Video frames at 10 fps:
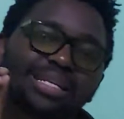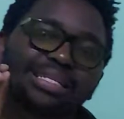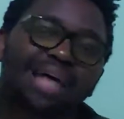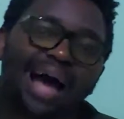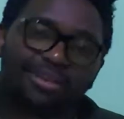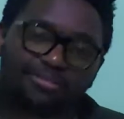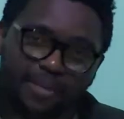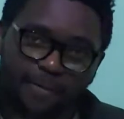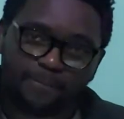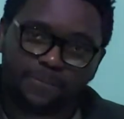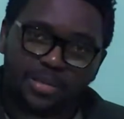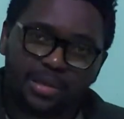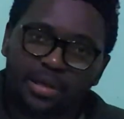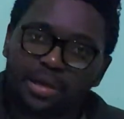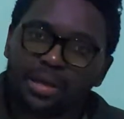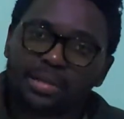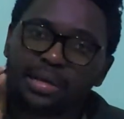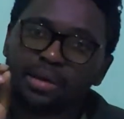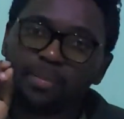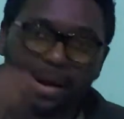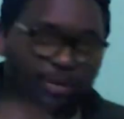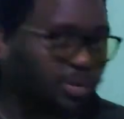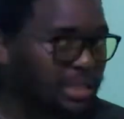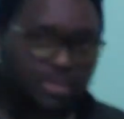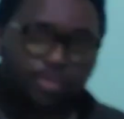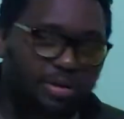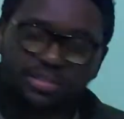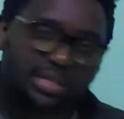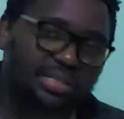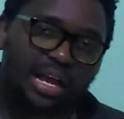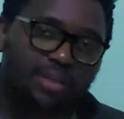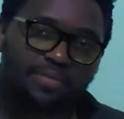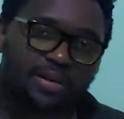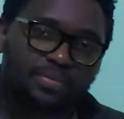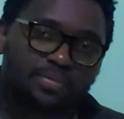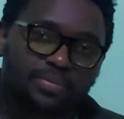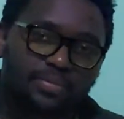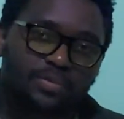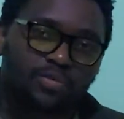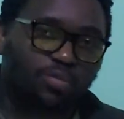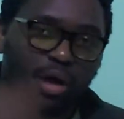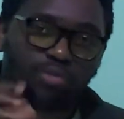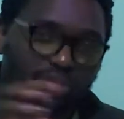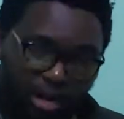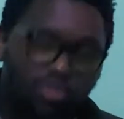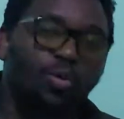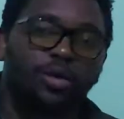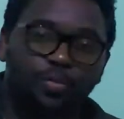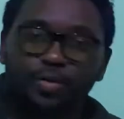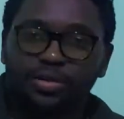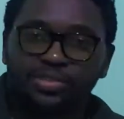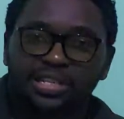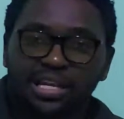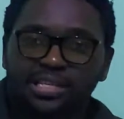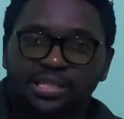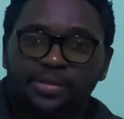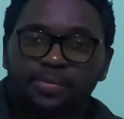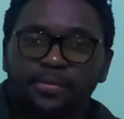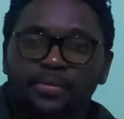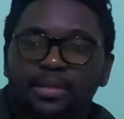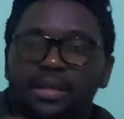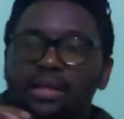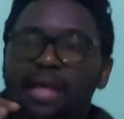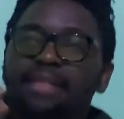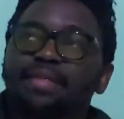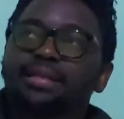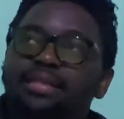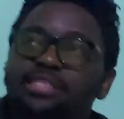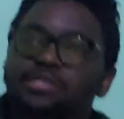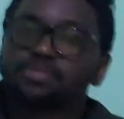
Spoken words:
it as alpha, but we didn't pronounce it as alpha. I will tell you what we pronounce it as. And then there's